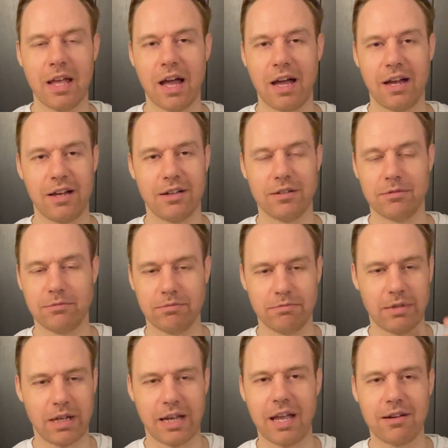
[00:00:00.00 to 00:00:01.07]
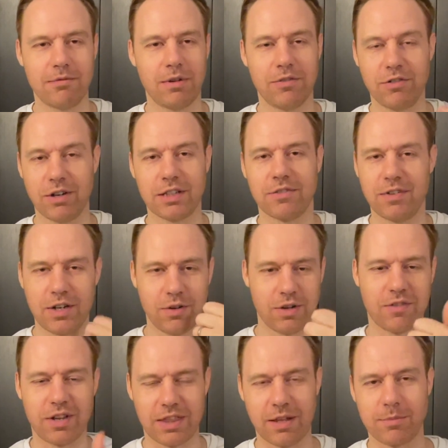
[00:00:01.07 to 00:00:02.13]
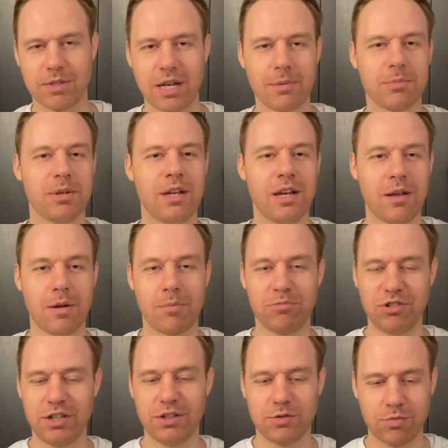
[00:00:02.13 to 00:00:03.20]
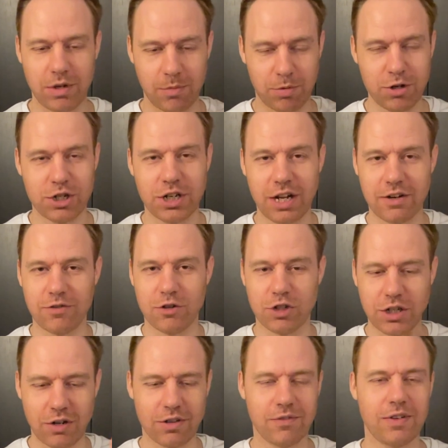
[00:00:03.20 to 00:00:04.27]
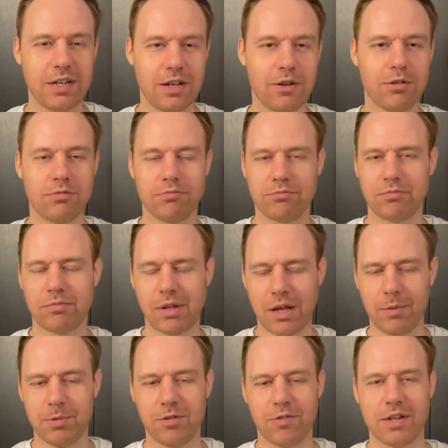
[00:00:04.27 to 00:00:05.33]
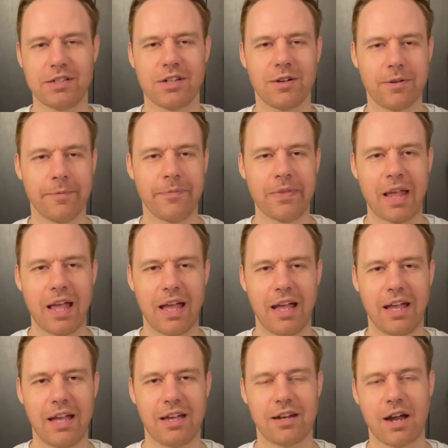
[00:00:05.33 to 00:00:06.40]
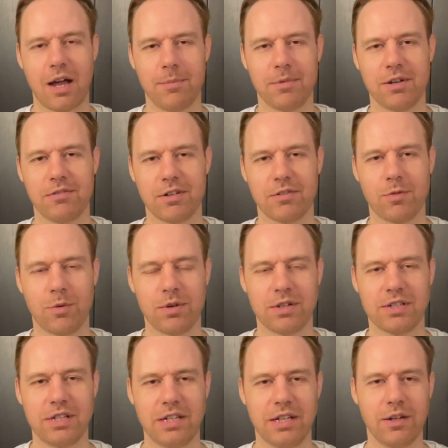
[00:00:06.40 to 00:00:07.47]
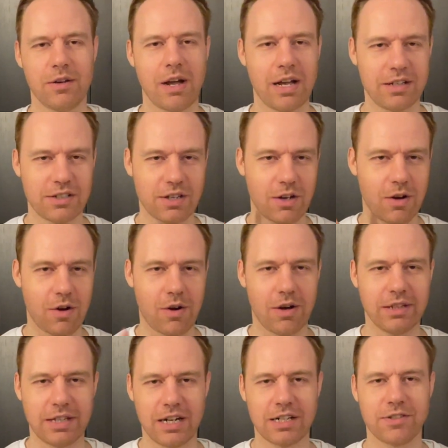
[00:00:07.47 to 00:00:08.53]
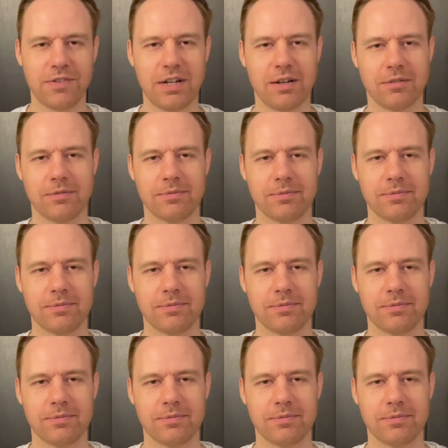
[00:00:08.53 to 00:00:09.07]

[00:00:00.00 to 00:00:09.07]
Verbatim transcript: Uh, again, if you like the video, give it a thumbs up. Please, we appreciate if you share the video, help your friends out, and I'm going to look forward to seeing you guys on the next video.